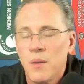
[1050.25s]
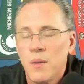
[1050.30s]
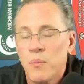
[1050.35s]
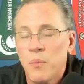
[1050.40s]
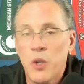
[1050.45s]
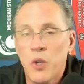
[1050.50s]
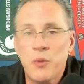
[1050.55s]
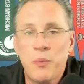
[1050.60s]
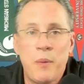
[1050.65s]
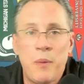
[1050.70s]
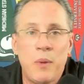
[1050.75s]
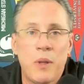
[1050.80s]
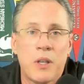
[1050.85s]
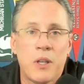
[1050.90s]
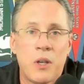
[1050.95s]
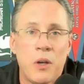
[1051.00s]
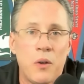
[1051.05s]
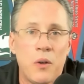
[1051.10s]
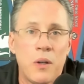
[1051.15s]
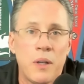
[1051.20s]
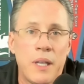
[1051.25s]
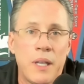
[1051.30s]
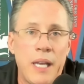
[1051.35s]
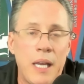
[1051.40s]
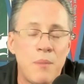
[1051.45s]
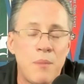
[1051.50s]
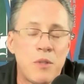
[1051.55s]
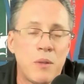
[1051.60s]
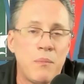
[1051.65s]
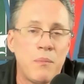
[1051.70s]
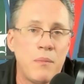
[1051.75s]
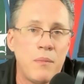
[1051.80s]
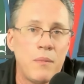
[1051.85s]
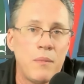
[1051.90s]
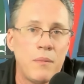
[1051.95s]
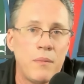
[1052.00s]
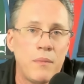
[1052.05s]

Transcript: Most people that go to games in